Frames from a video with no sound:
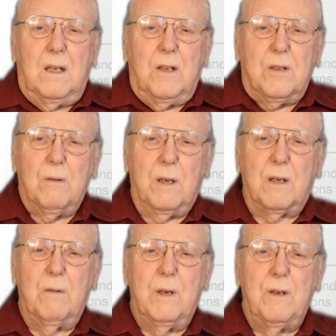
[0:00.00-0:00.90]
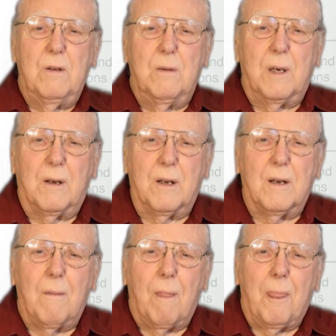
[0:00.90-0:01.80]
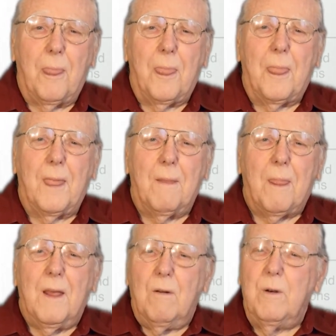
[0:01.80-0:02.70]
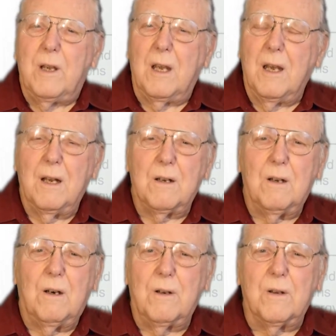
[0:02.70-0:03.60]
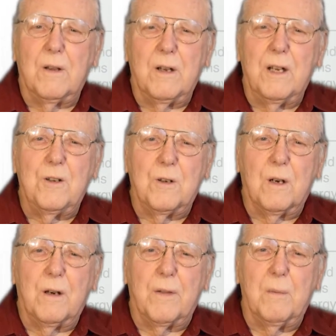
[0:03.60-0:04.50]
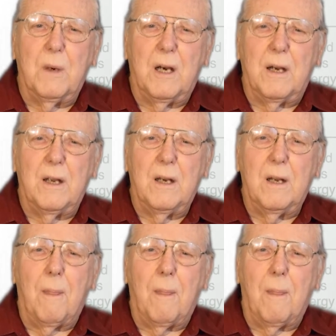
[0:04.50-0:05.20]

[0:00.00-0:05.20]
So what can we do about it? We can't alter the nature of the mind,